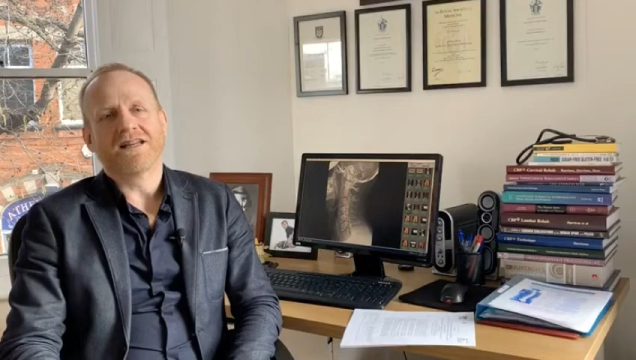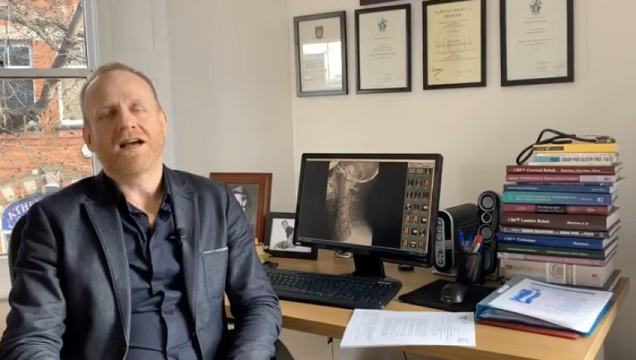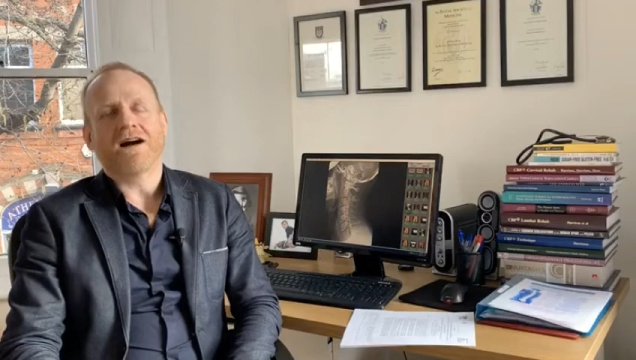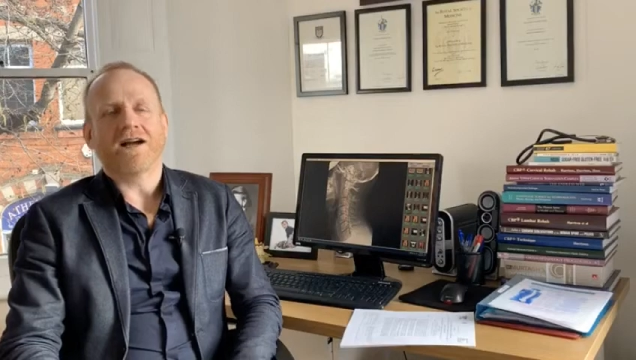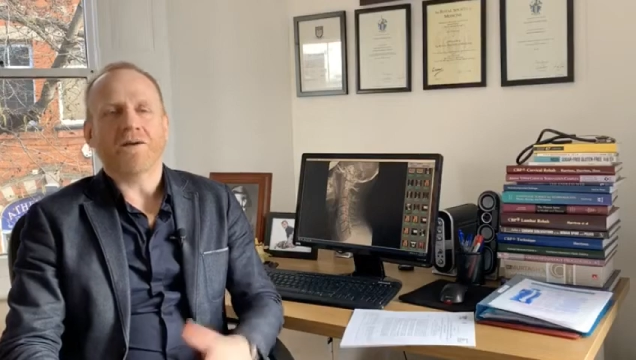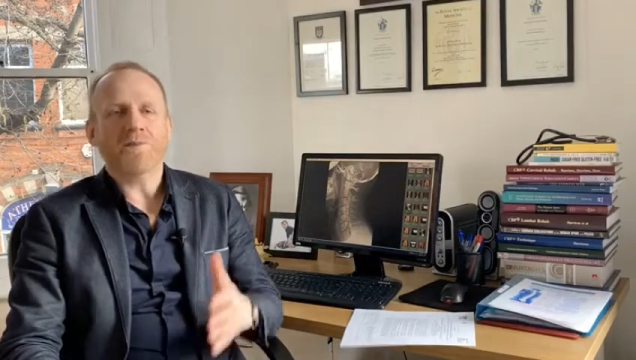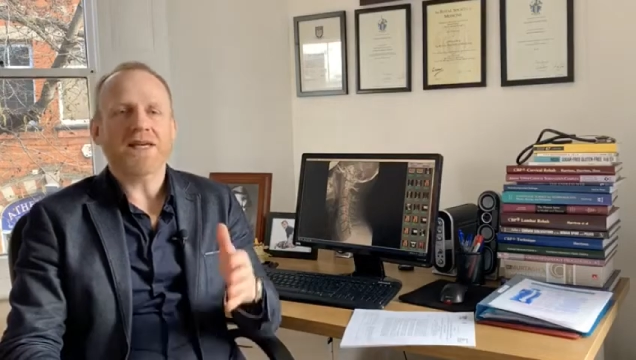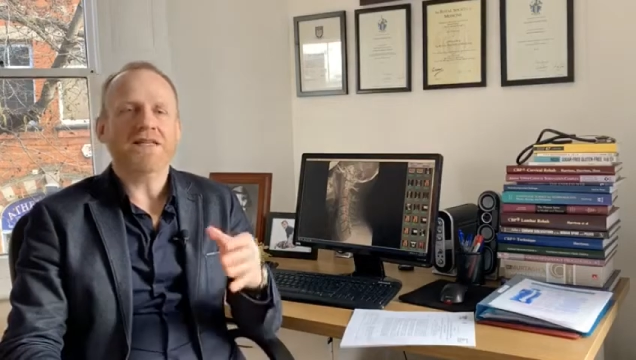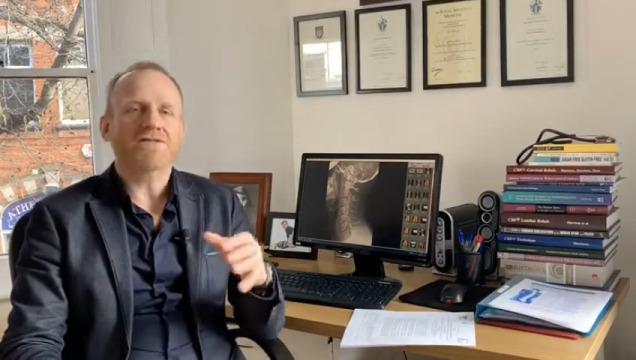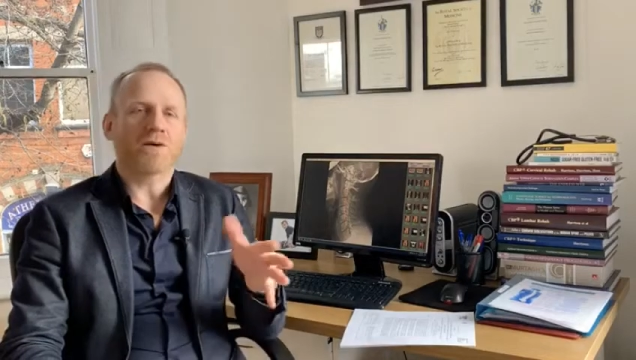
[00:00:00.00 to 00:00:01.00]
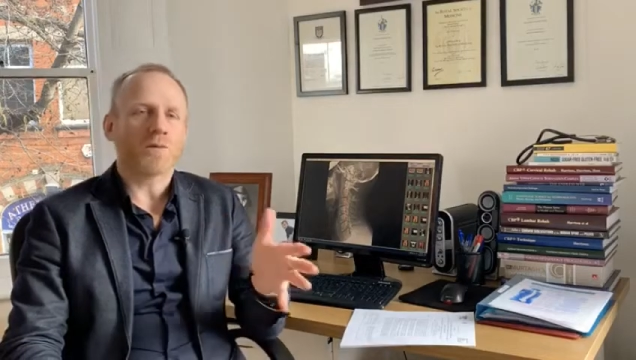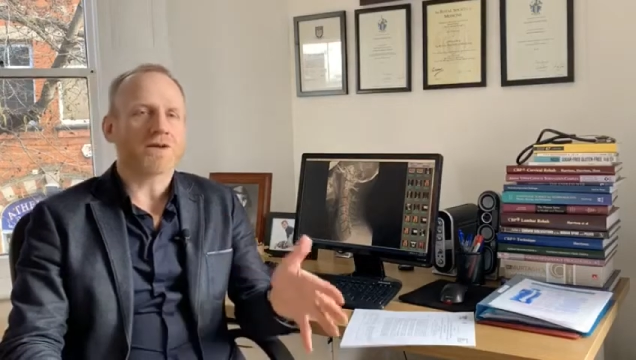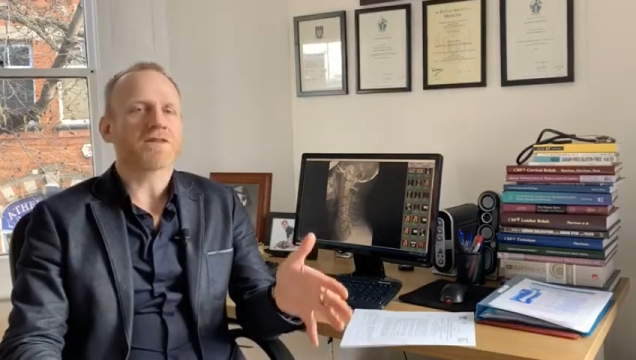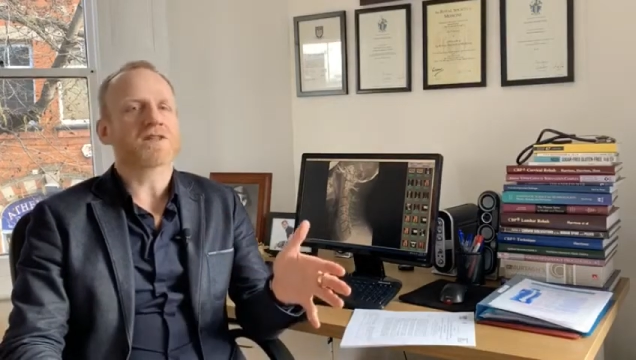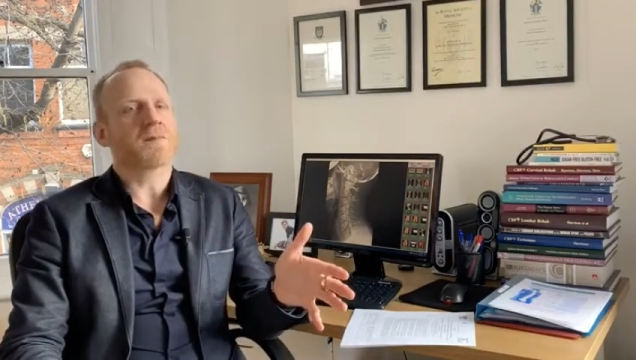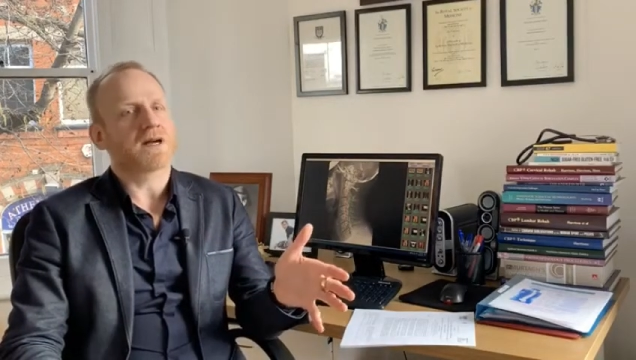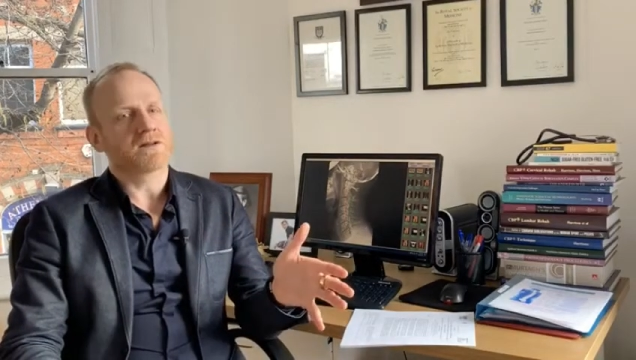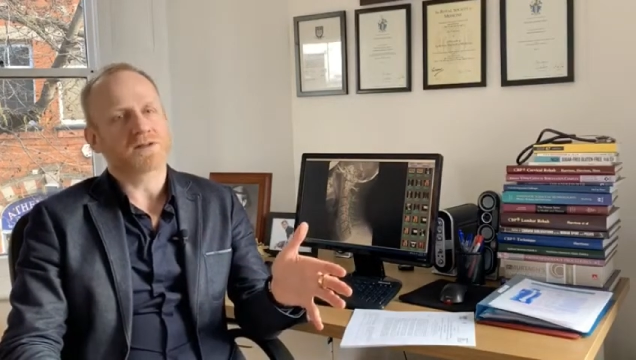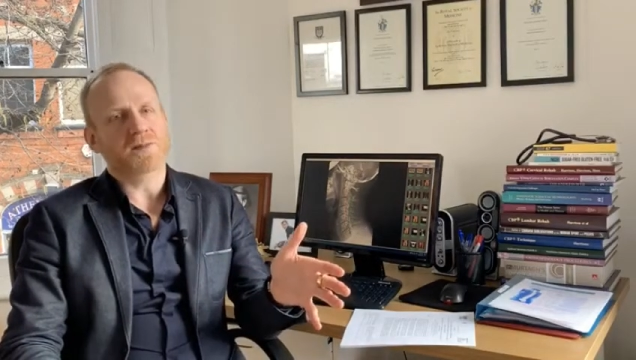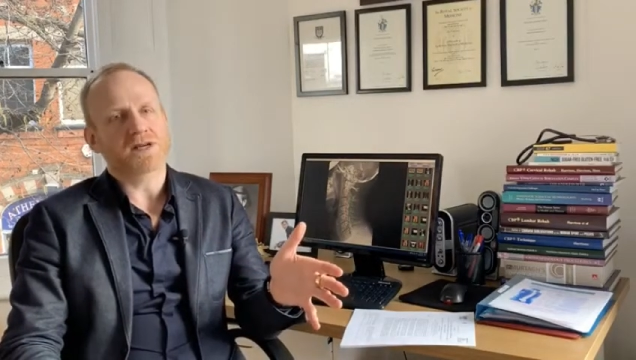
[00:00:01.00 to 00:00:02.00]
Hi, I'm Peter. I'm one of the
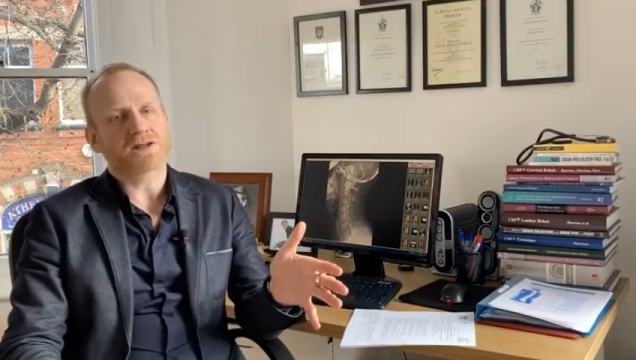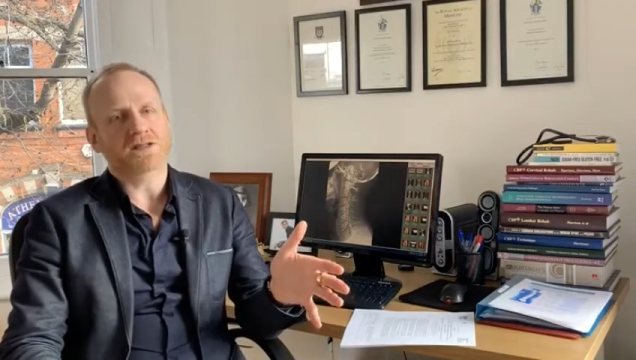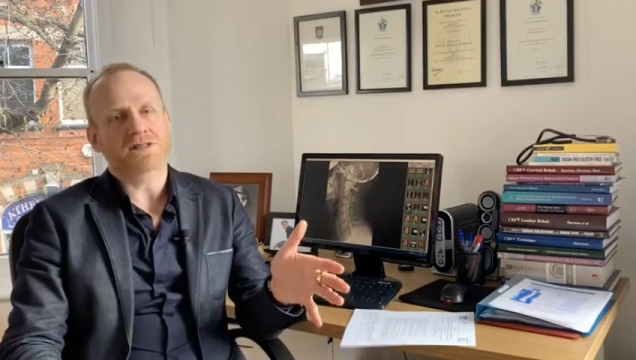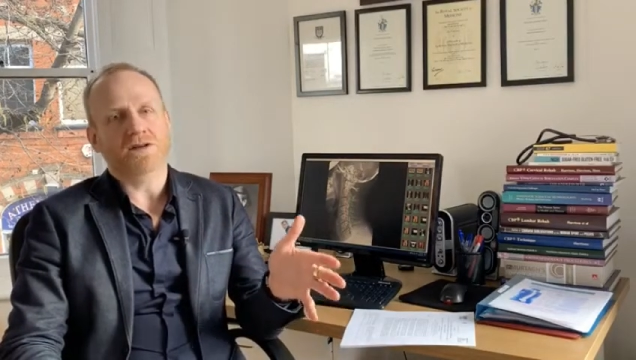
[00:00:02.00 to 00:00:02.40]
spinal specialists